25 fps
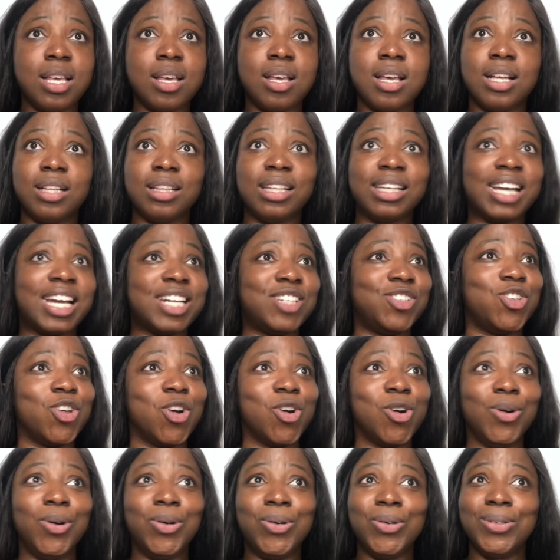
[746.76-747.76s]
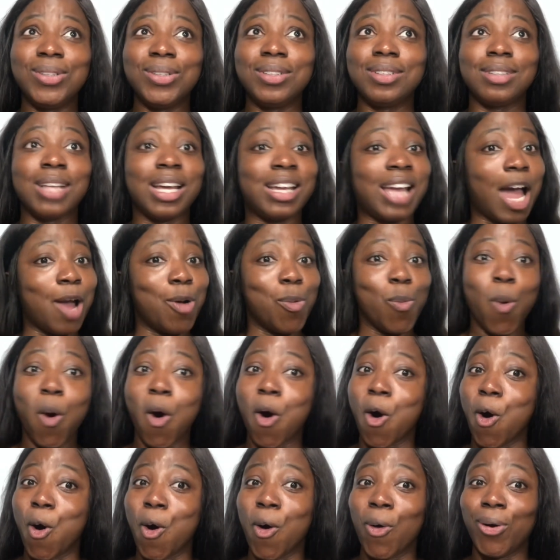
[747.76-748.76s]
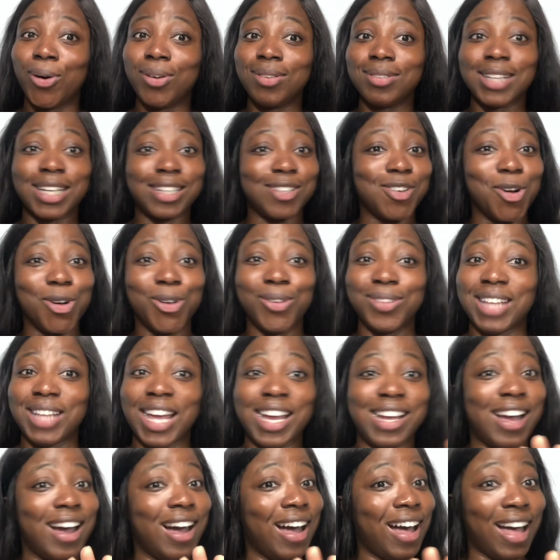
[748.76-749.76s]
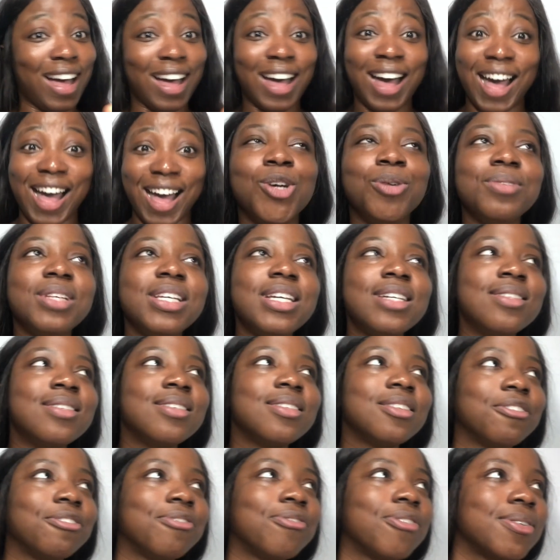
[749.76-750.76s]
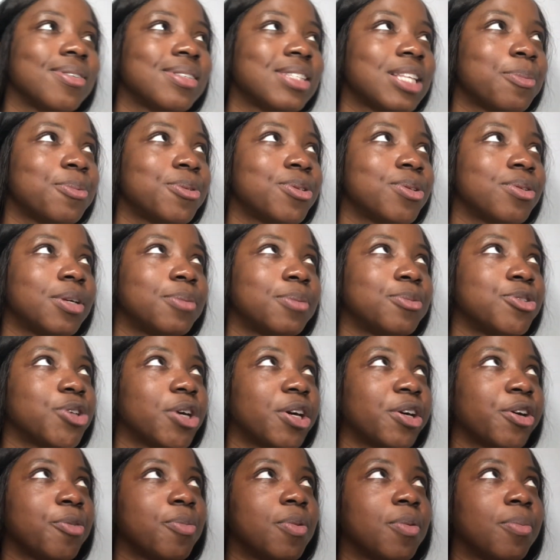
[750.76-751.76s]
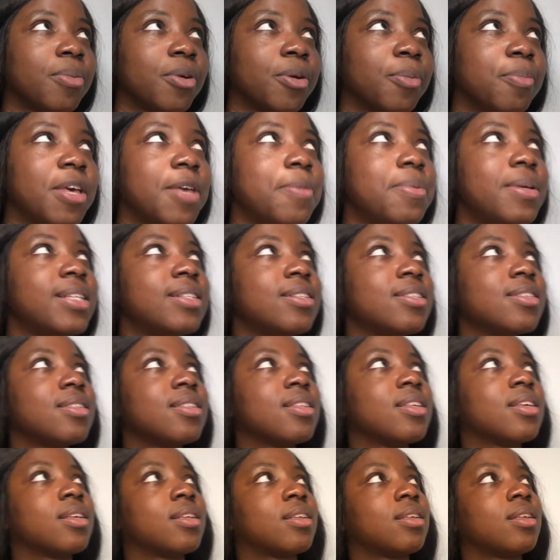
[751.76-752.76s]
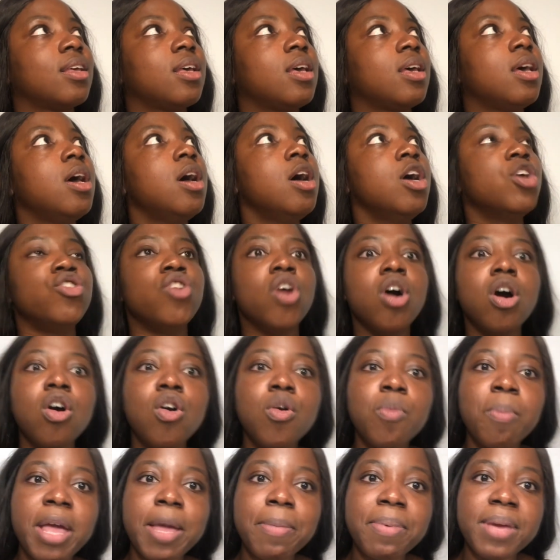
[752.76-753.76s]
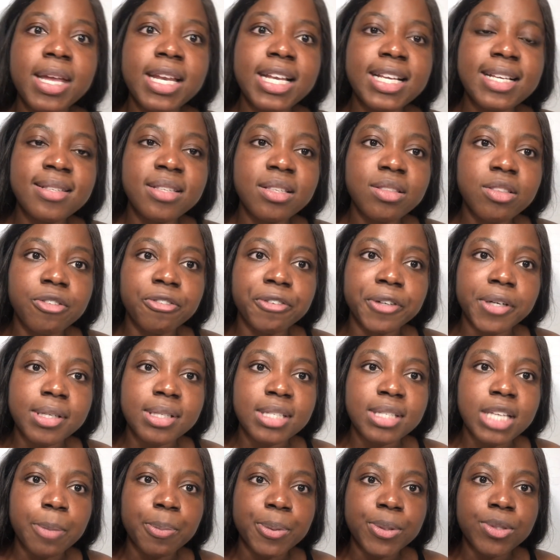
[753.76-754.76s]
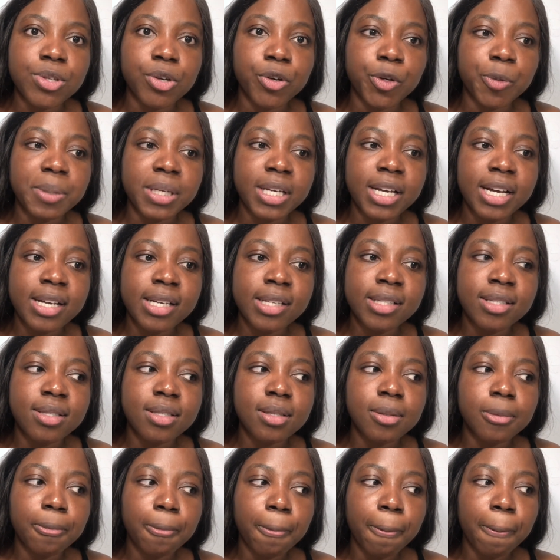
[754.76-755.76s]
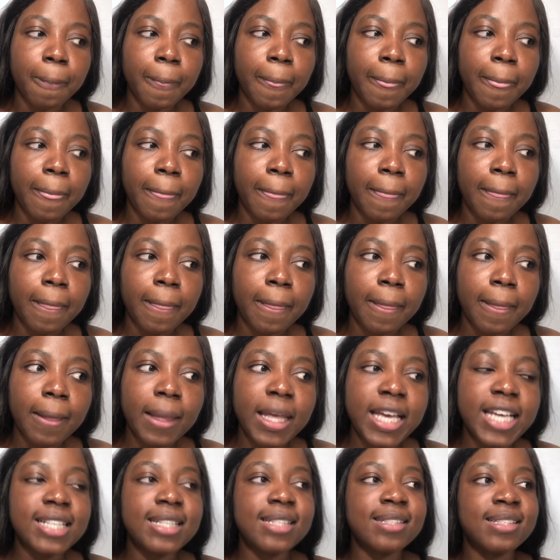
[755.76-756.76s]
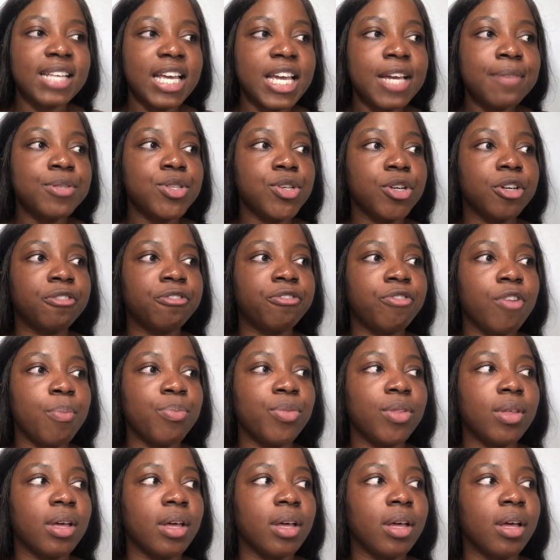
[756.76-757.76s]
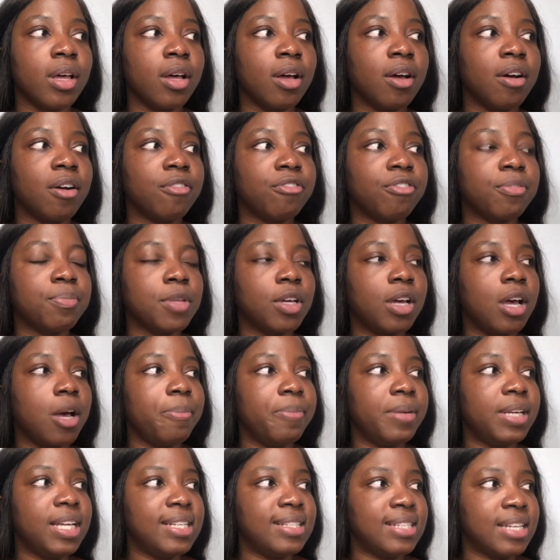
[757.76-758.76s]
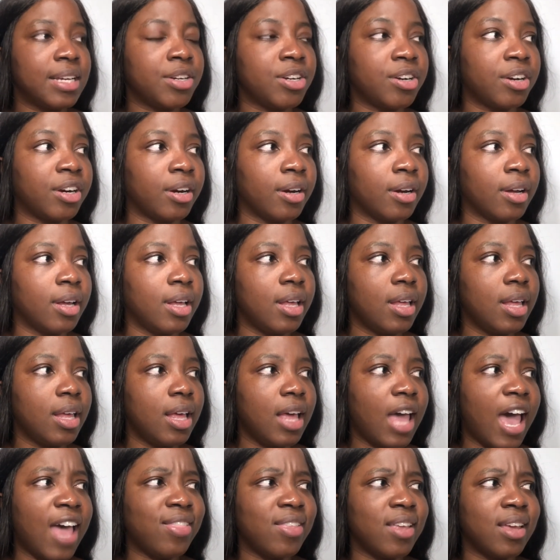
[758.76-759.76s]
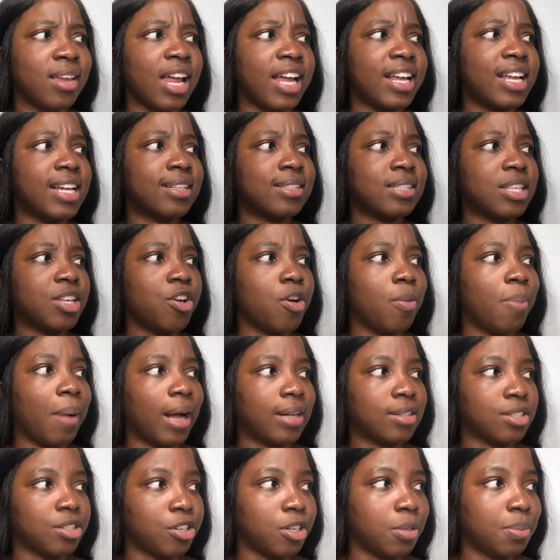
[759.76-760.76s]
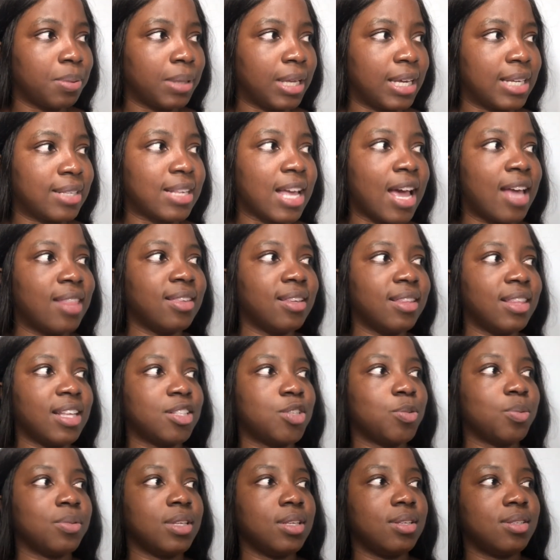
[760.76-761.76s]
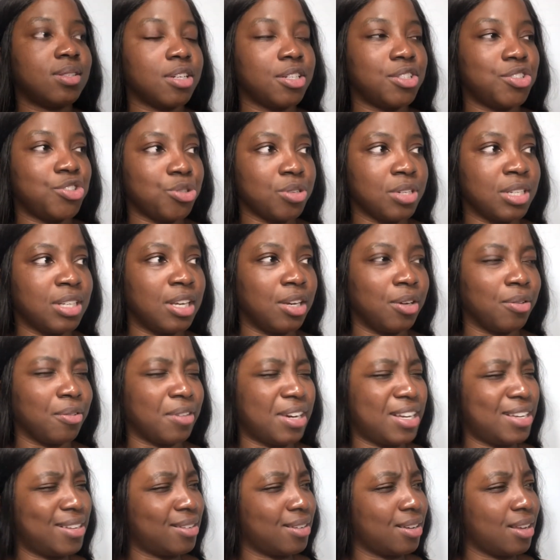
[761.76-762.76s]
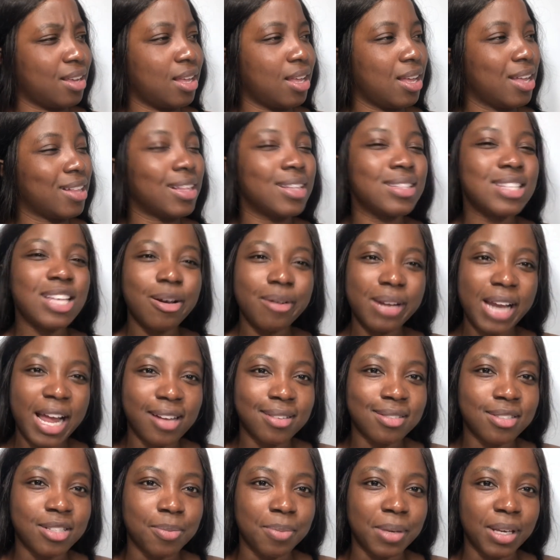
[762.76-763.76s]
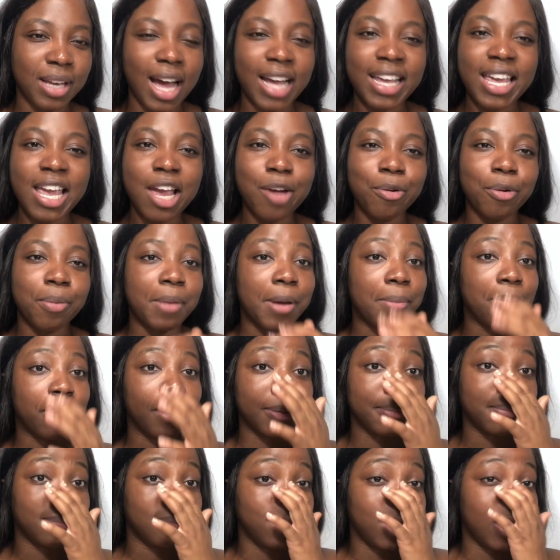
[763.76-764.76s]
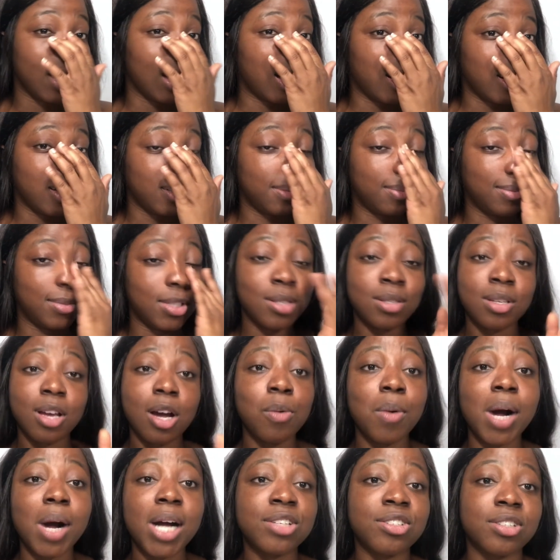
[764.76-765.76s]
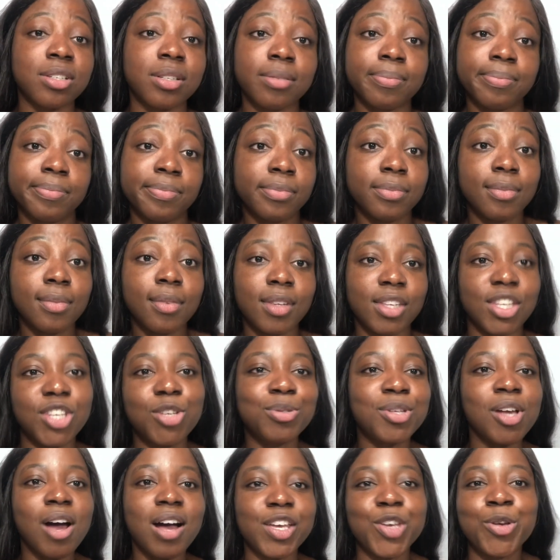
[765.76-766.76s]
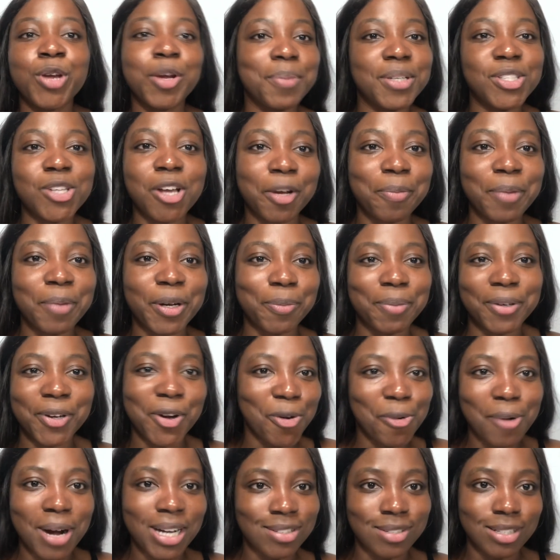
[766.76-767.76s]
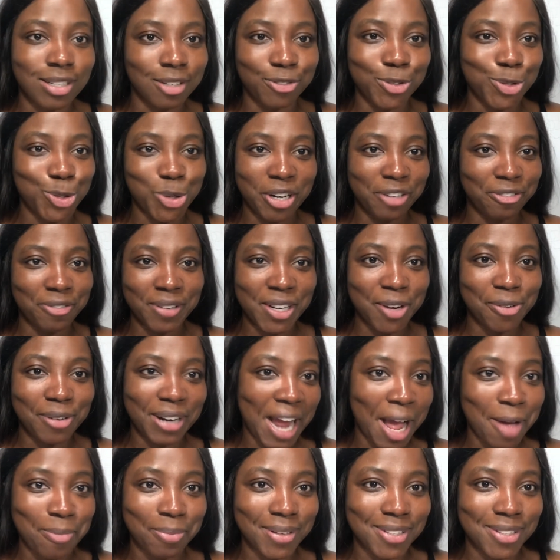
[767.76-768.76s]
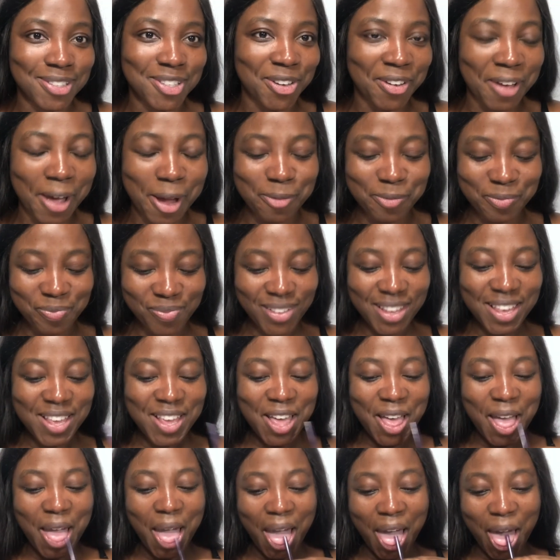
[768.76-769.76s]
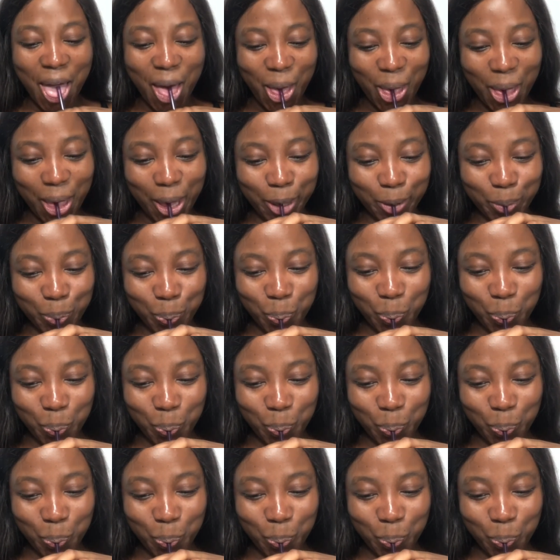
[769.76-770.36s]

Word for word: like, I don't, like, I won't, like, no, like, haha. I think it's in the first episode. I'm trying to remember. Maybe it's in the, no, maybe it is in the first episode, because he saves her from the, from the company dinner. And then I guess they go back to her place. And then that's when they start drinking, right? That's how it has to be. I can't remember. Y'all, just go watch it. You talk, you hear me talking about it, but go watch it if you try to find out what happens, okay? Okay.